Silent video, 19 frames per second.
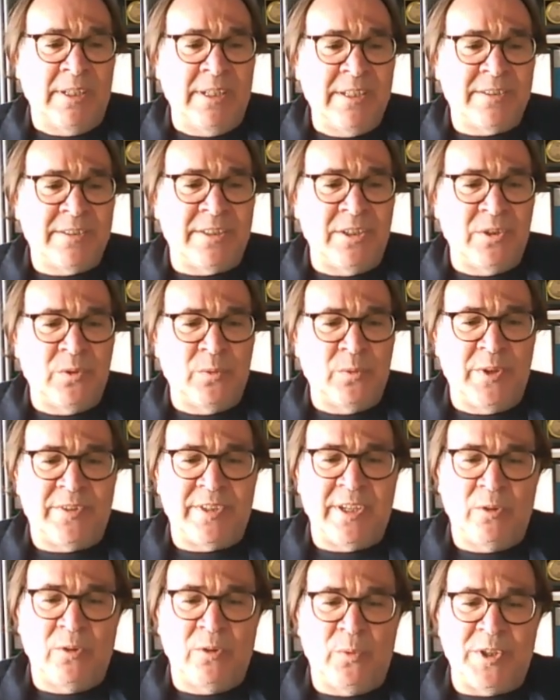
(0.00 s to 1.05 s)
issue
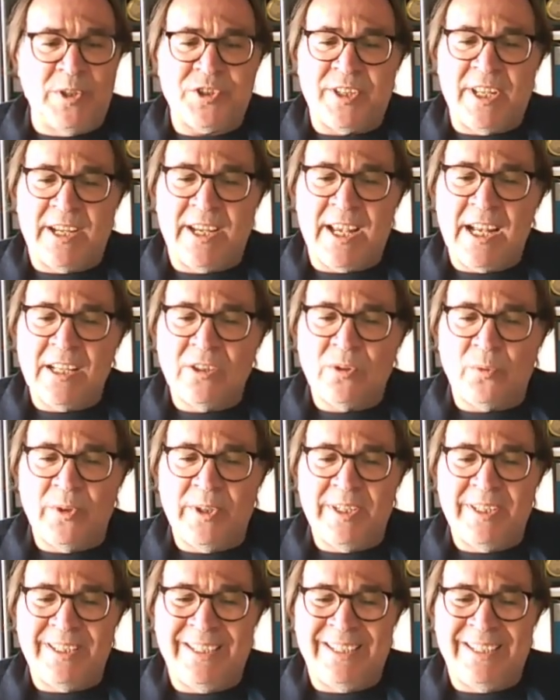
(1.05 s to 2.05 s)
without which the country,